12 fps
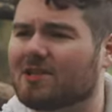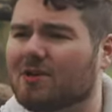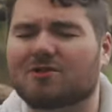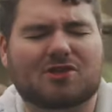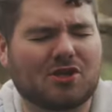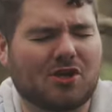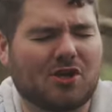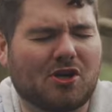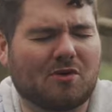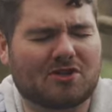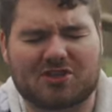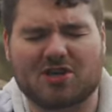do
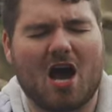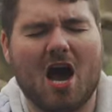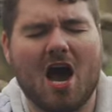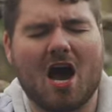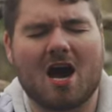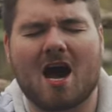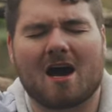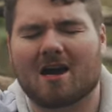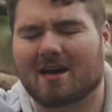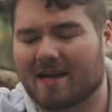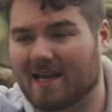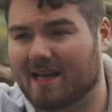to
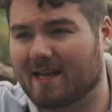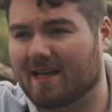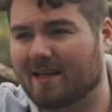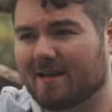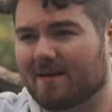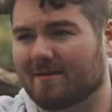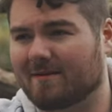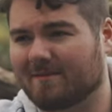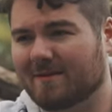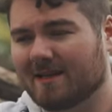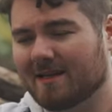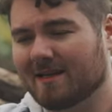assure
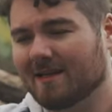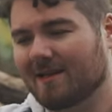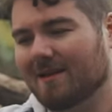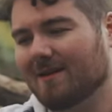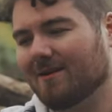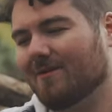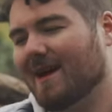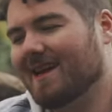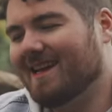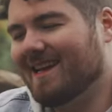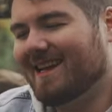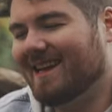him.
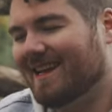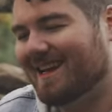When he